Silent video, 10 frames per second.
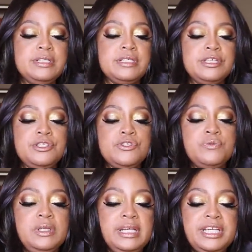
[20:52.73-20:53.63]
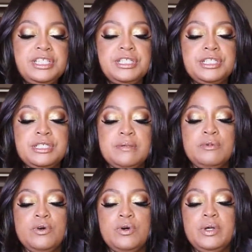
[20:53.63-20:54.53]
is this
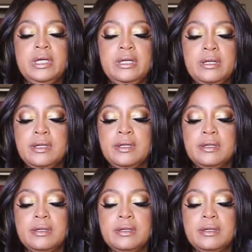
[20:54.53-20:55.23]
relationship going?